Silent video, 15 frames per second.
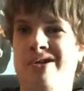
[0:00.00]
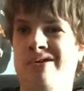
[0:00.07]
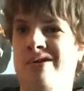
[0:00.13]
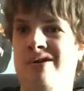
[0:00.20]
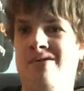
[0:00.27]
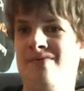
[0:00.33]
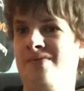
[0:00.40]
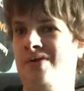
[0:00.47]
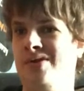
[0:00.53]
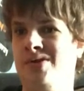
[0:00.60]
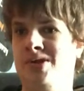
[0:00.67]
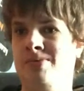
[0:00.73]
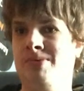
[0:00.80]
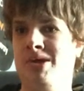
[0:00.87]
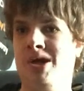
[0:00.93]
half 2,
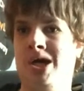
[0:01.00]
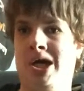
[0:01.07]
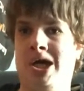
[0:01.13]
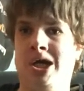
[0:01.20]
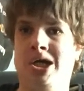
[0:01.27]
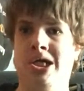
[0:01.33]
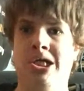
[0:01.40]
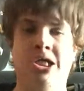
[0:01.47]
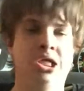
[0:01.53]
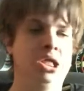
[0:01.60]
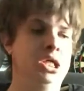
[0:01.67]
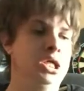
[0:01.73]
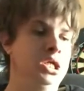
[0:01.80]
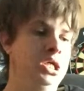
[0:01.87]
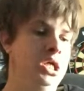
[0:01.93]
something like
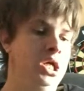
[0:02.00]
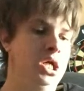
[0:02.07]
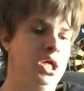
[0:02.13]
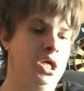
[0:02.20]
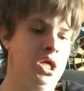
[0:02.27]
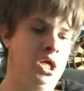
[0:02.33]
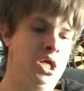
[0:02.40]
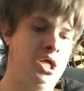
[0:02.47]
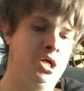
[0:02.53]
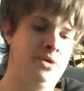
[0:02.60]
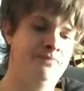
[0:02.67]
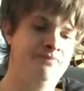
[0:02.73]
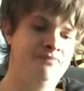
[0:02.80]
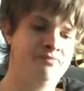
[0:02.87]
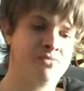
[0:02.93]
that.
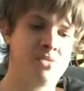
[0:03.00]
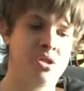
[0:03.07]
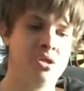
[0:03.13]
Um,